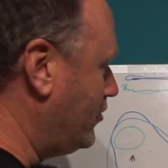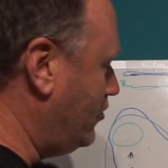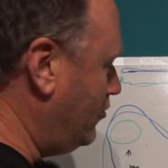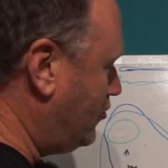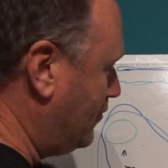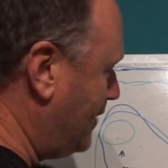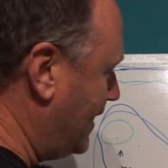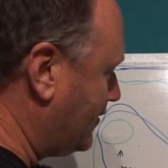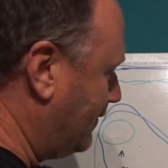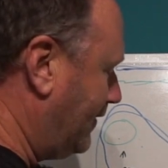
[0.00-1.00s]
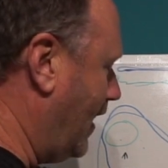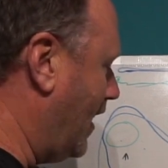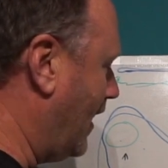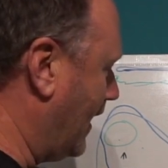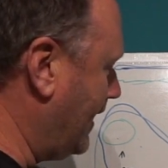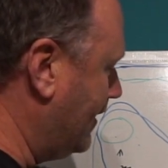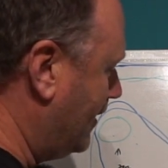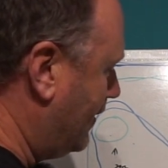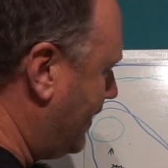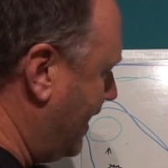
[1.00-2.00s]
You should be able to fly
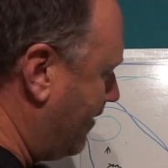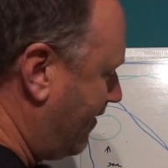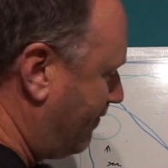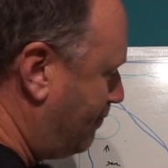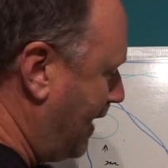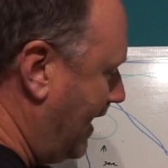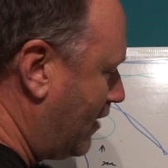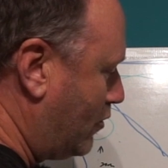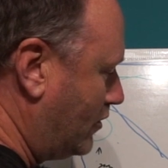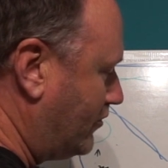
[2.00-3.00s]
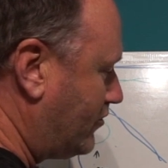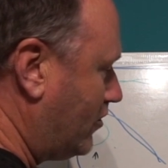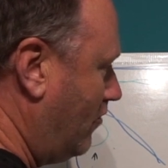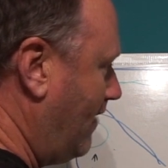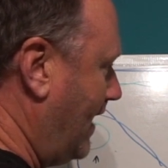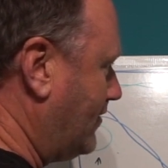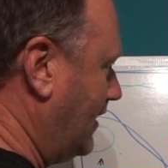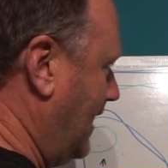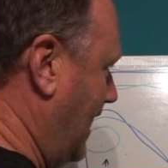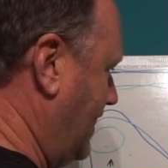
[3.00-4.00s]
the aircraft backwards around a
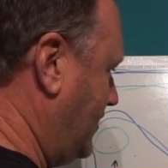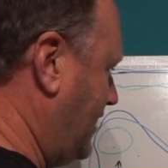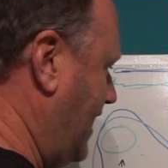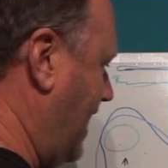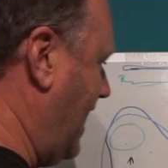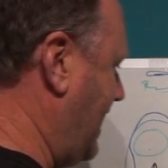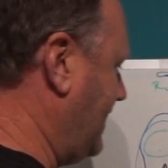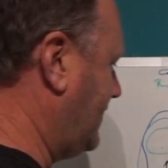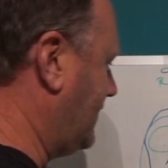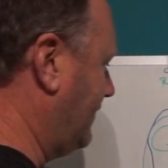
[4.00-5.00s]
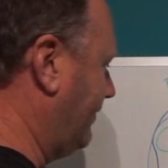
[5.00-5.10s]
lazy eight.